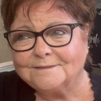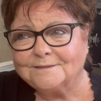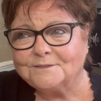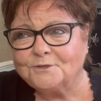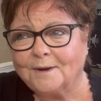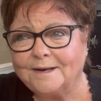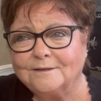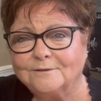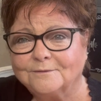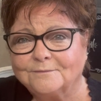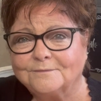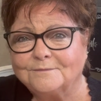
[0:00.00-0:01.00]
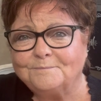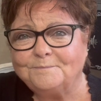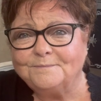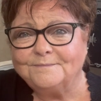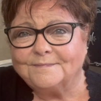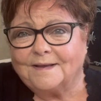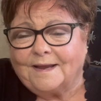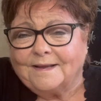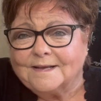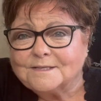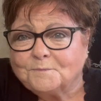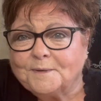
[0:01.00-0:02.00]
Try to, I
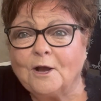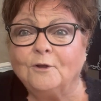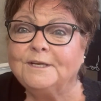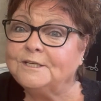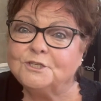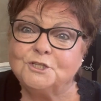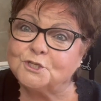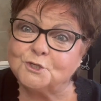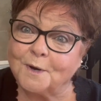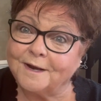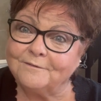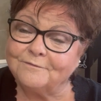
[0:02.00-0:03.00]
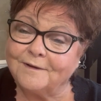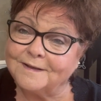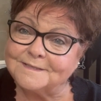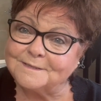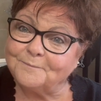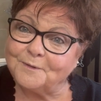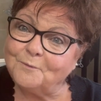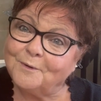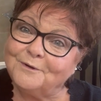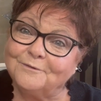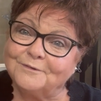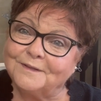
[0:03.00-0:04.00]
guess we all need to just try to find something
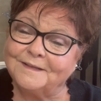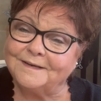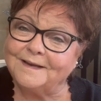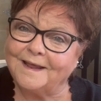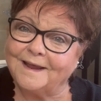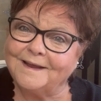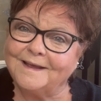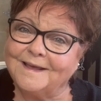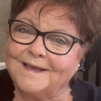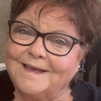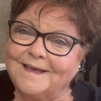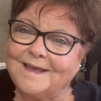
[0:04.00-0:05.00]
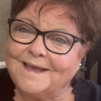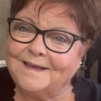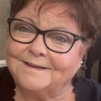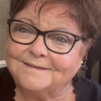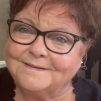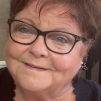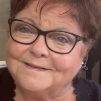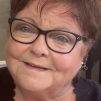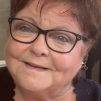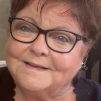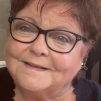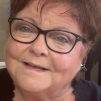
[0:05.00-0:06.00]
wonderful in a day, and
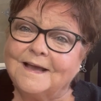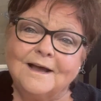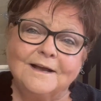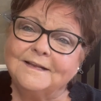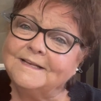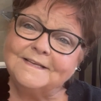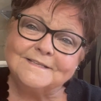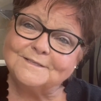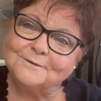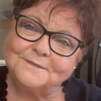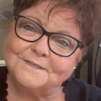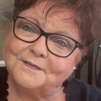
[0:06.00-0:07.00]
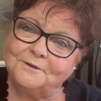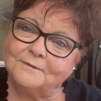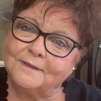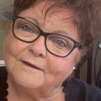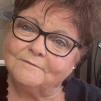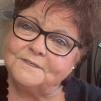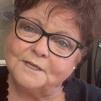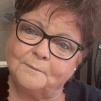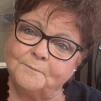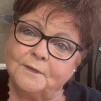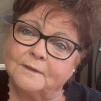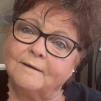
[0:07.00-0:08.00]
hug and kiss those that you love. Tell
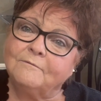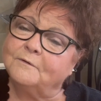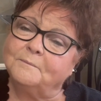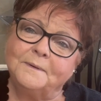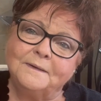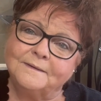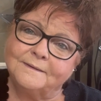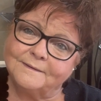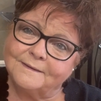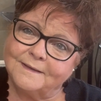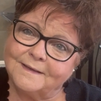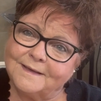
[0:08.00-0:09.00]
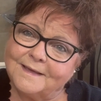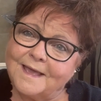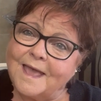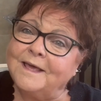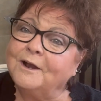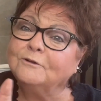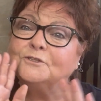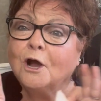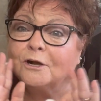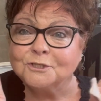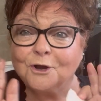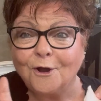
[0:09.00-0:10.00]
them you love them. And I'll
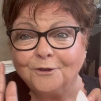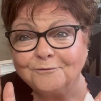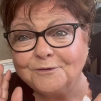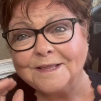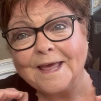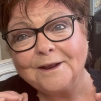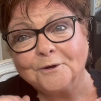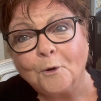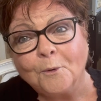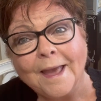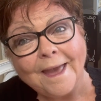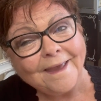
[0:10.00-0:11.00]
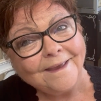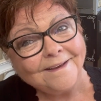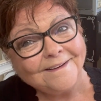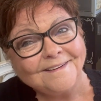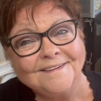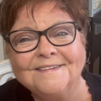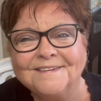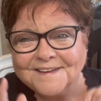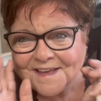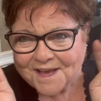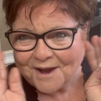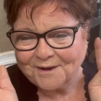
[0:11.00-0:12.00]
talk to all of you later, okay?
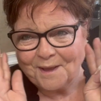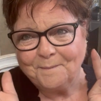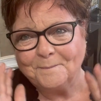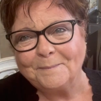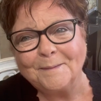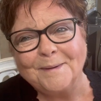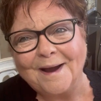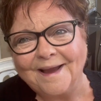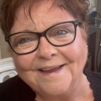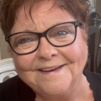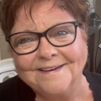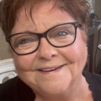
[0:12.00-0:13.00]
Okay, bye-bye.